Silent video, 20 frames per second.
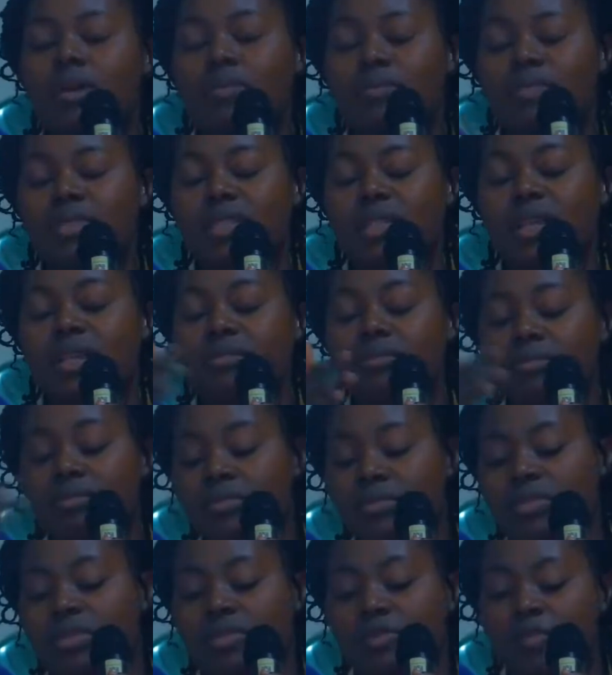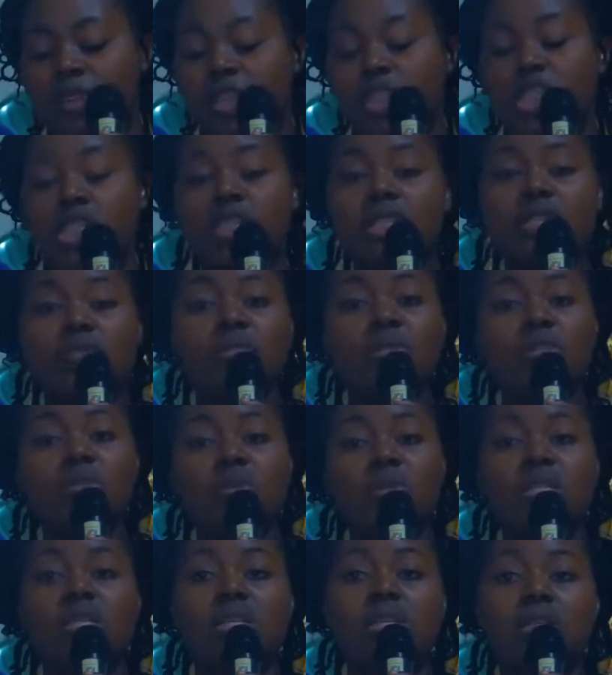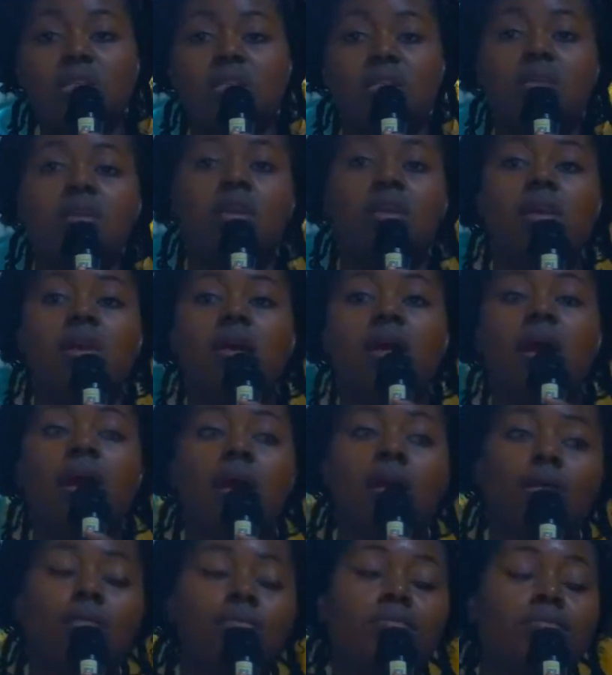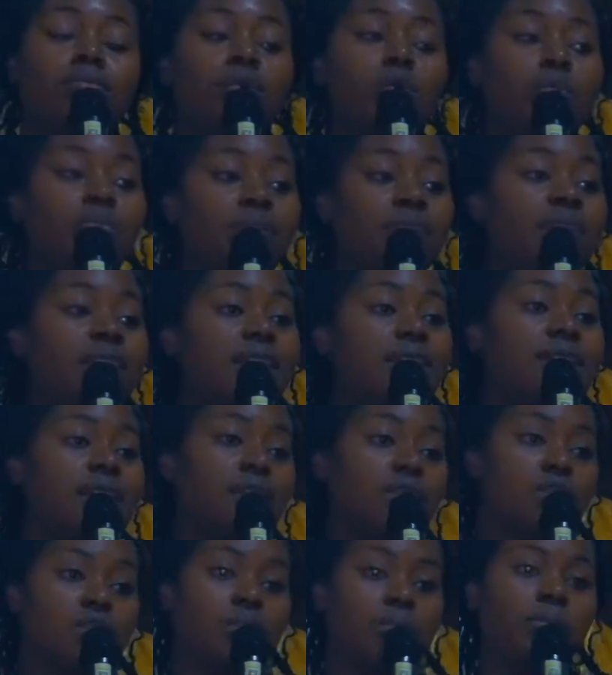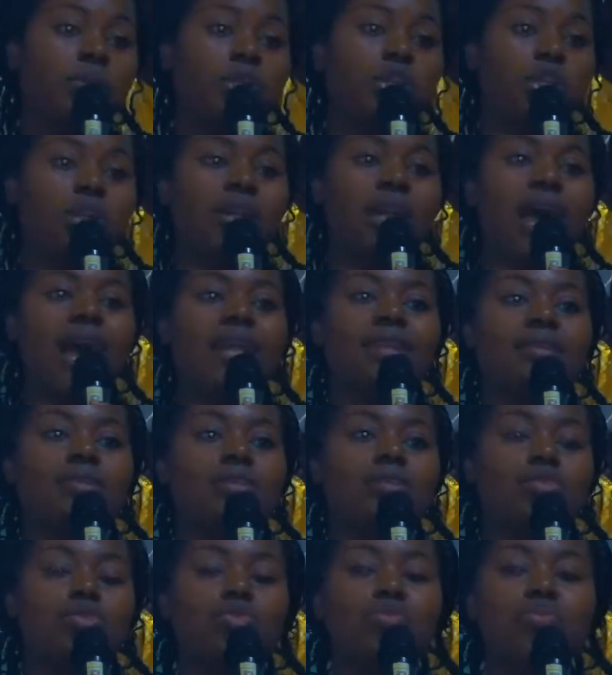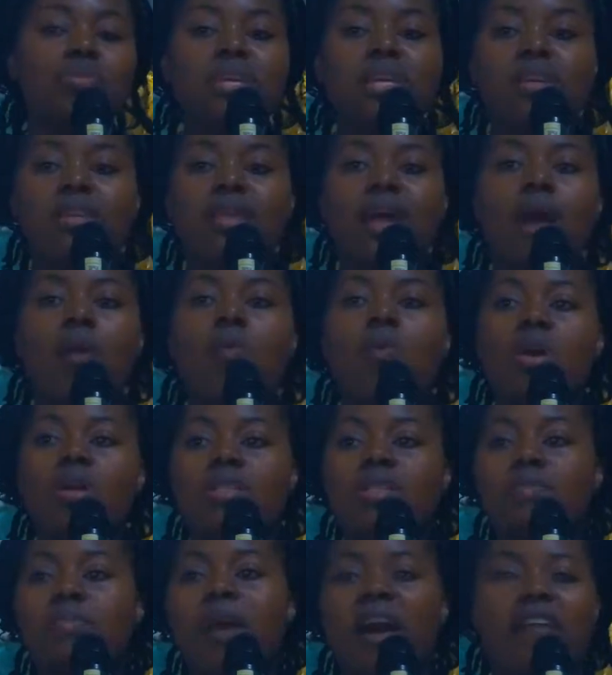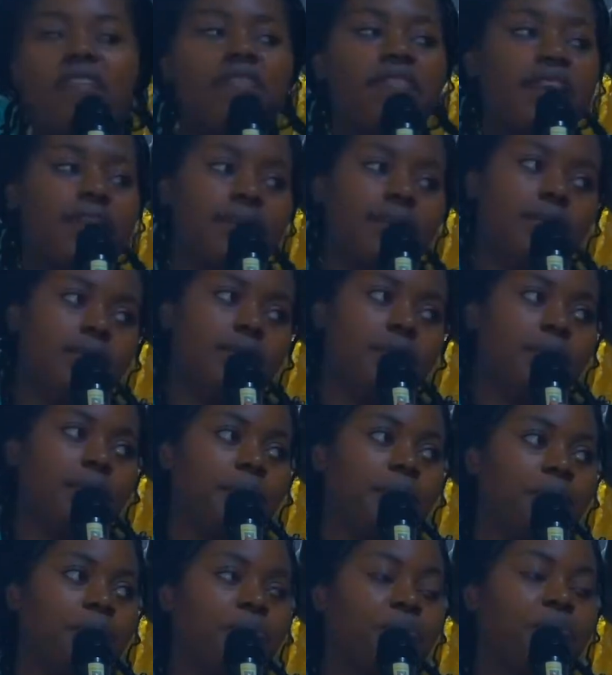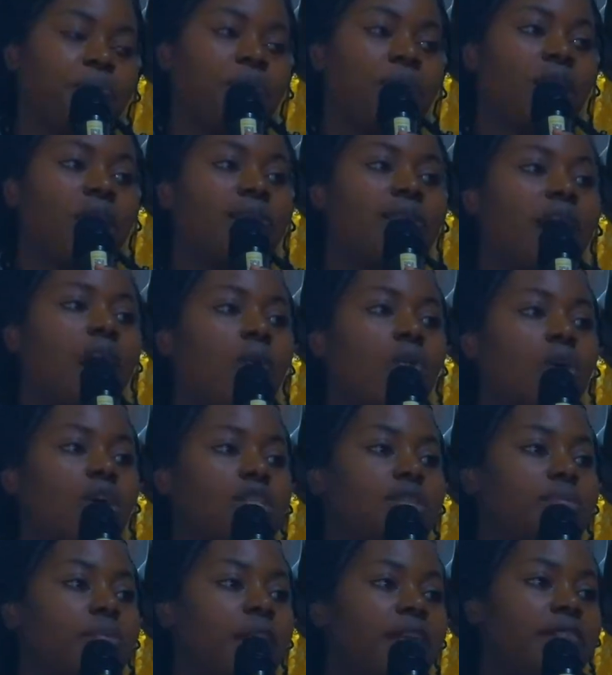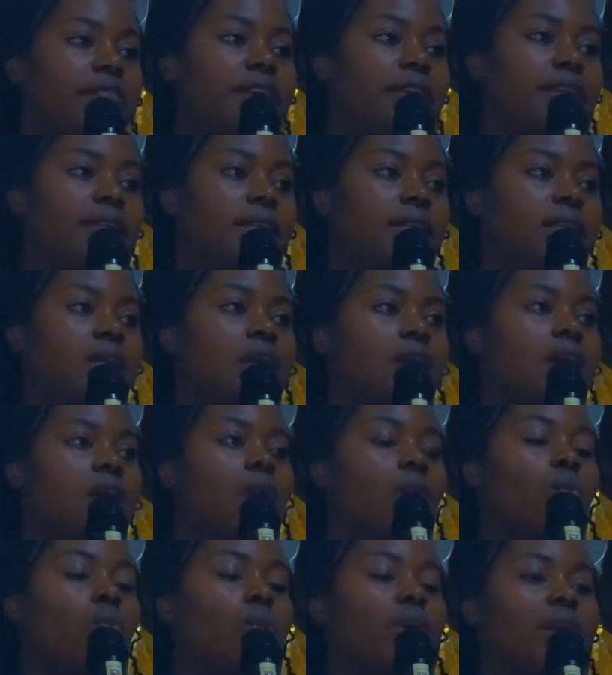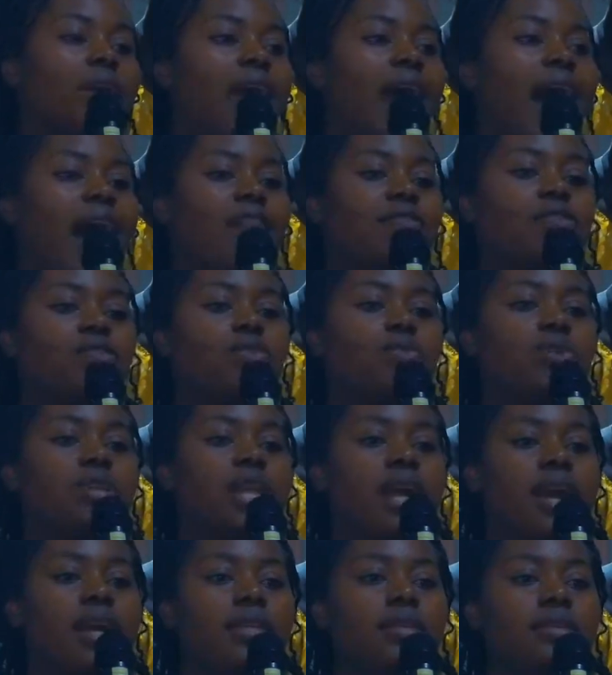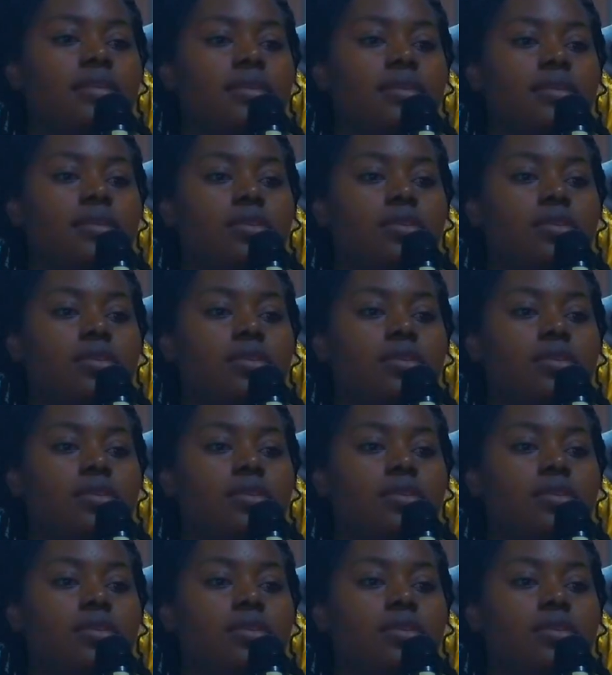saying, differentiating between the obedience and submission, and to me that works perfectly. That works perfectly. We have to learn